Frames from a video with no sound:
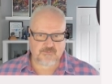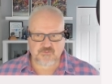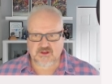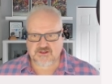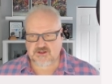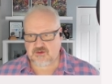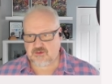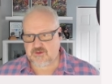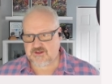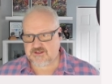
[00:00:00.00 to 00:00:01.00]
So
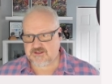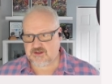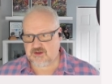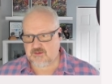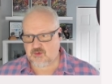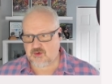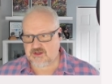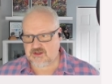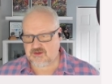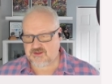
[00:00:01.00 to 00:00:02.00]
this is good. I'm going
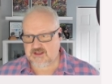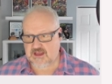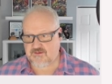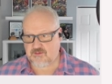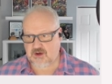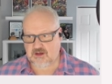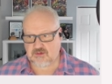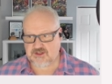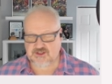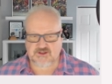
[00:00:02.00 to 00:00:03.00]
to save and
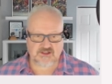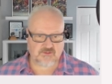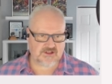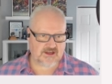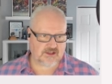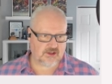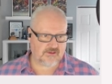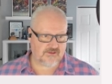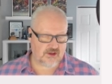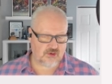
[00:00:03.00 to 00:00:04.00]
publish this particular
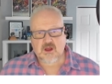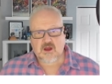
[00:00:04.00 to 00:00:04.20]
view.